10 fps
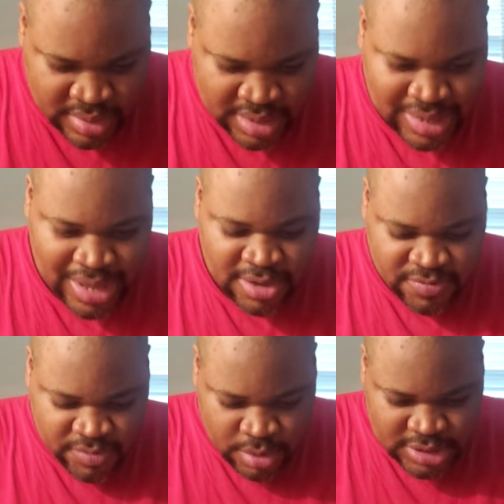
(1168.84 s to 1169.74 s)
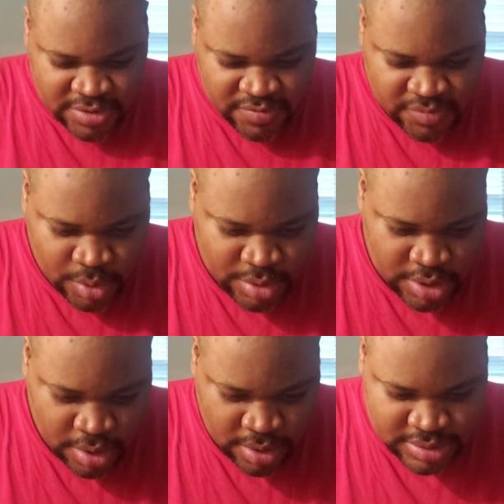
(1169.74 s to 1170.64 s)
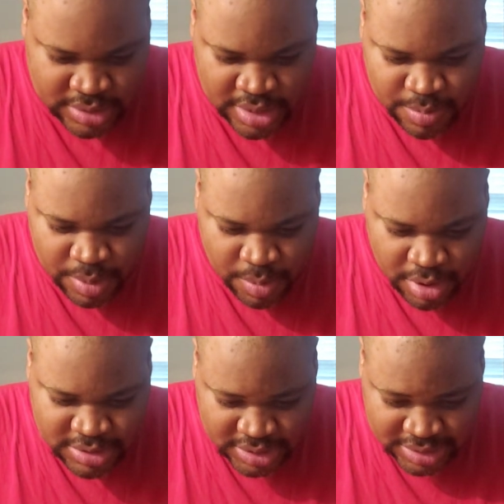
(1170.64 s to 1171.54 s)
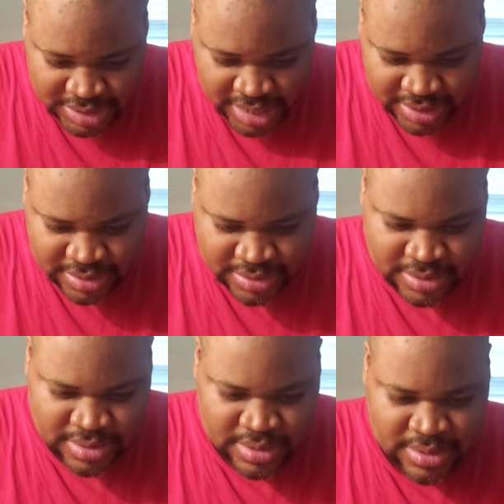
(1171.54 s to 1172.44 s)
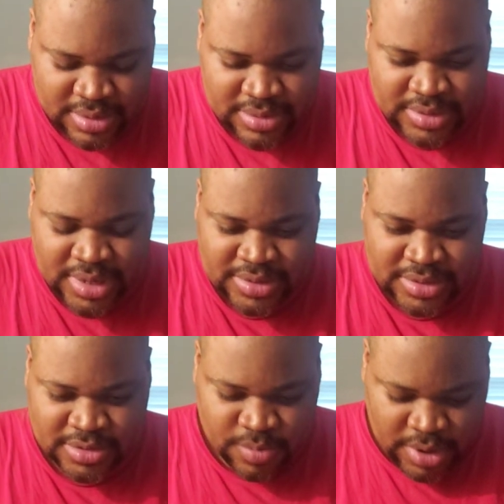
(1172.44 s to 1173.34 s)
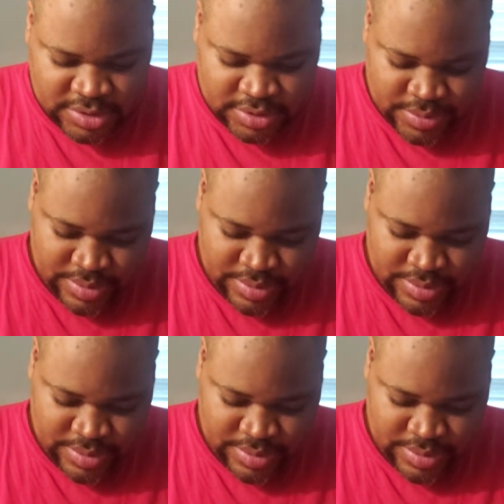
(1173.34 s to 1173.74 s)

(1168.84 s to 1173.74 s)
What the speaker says: gained 404 yards but marched to Texas Western